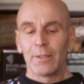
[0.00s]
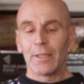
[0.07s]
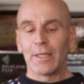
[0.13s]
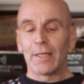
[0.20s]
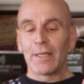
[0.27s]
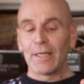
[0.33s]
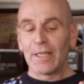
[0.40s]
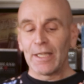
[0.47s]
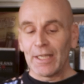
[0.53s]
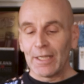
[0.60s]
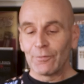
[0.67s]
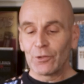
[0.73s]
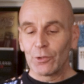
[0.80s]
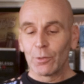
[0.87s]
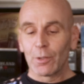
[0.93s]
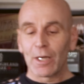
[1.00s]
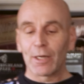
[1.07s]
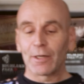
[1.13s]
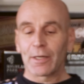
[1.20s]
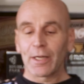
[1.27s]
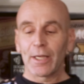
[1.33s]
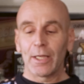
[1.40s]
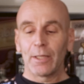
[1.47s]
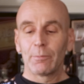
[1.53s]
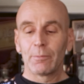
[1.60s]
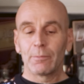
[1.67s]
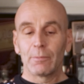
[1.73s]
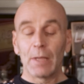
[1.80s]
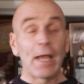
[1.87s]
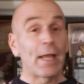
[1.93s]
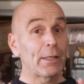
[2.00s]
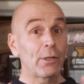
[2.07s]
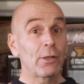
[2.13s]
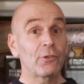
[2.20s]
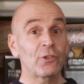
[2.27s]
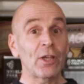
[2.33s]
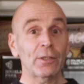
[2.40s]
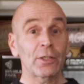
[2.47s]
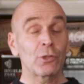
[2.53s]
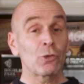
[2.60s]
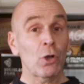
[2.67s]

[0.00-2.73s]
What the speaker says: If you are certainly